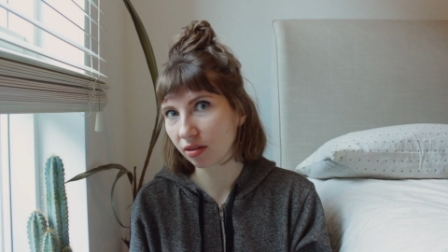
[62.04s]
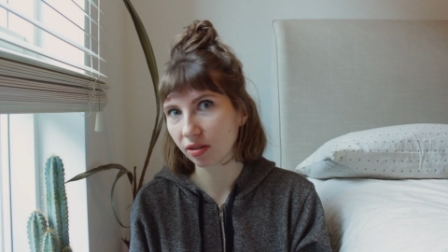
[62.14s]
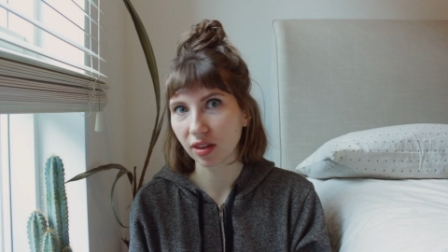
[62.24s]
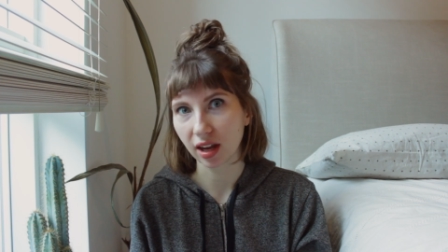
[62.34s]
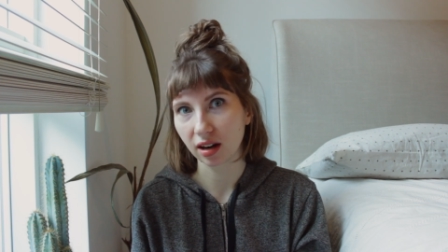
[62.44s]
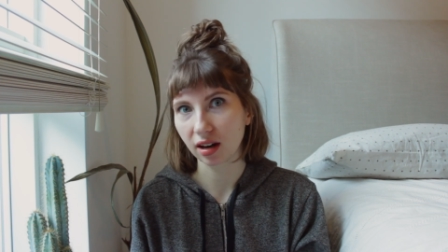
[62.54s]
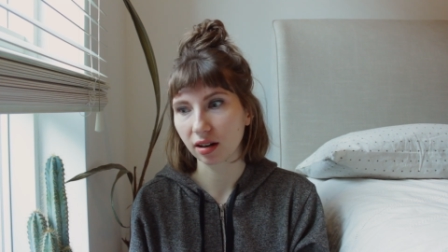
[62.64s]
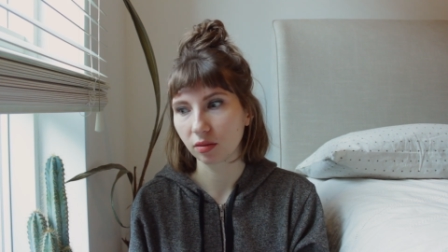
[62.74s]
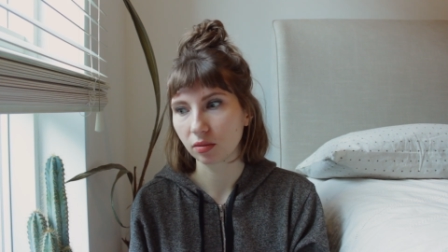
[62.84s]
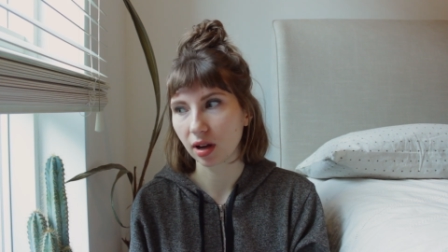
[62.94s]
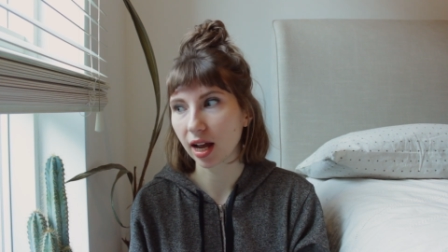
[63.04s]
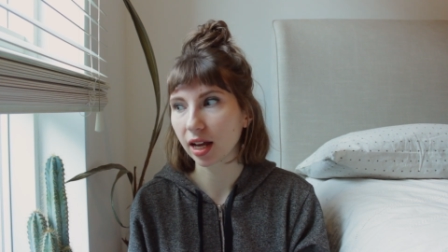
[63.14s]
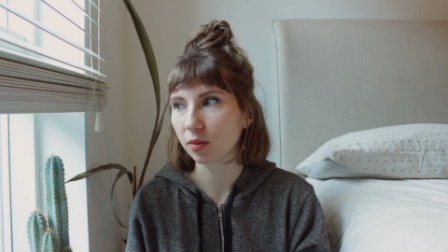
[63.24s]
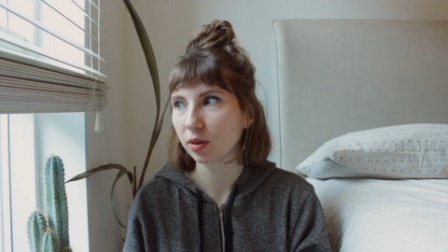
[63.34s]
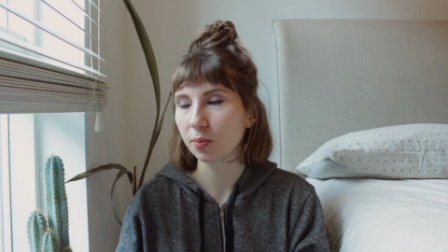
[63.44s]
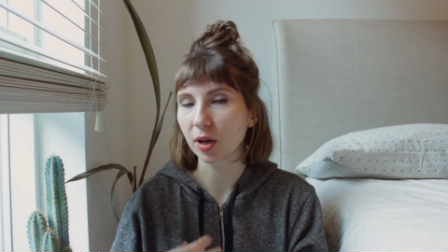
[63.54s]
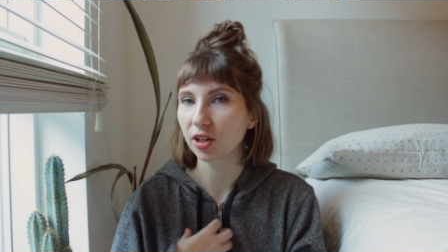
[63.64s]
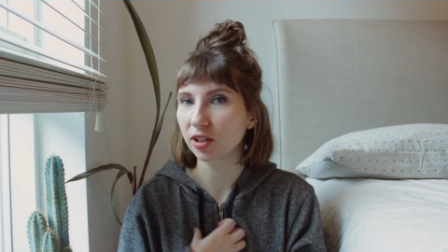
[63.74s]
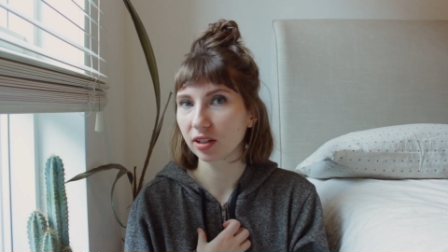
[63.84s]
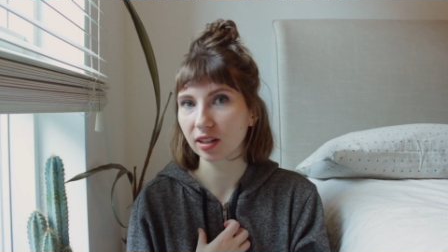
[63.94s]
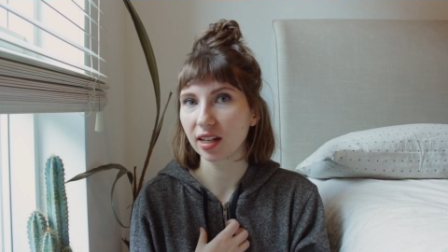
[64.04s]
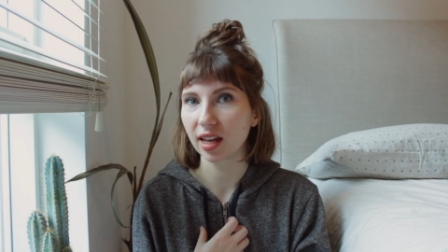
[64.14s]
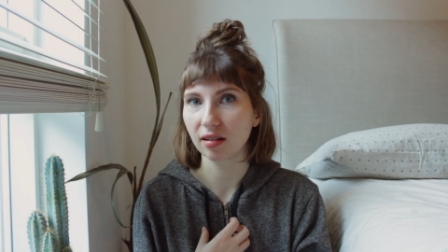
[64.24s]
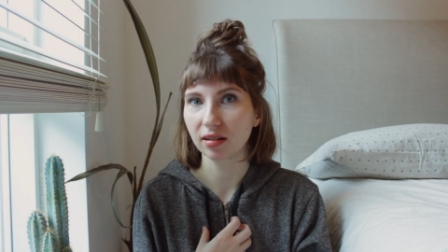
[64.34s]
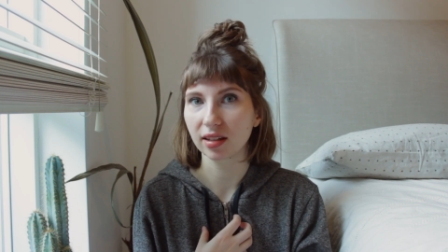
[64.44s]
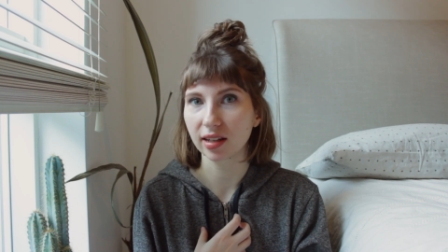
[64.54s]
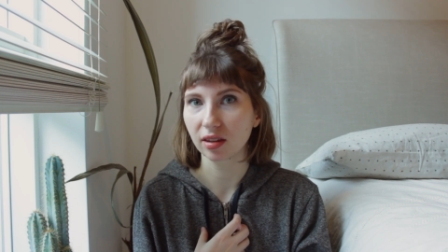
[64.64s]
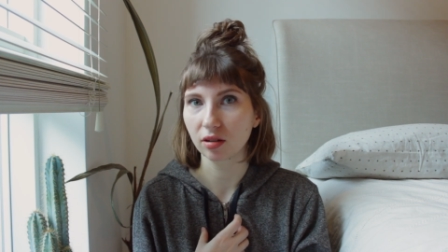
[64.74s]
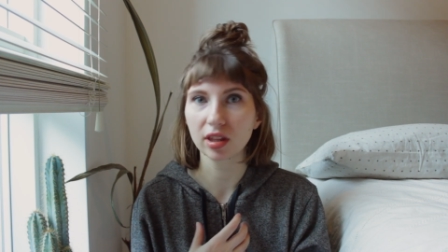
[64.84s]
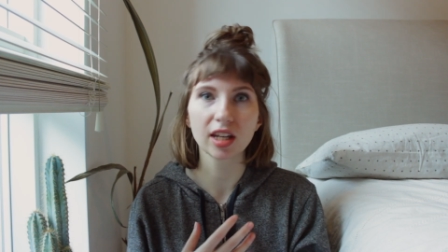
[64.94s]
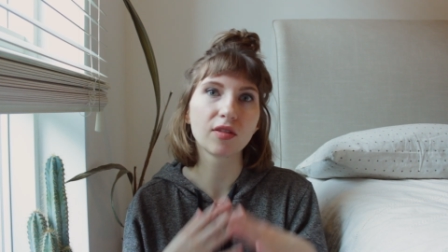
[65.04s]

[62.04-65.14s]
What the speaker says: on there I would personally count as ethical.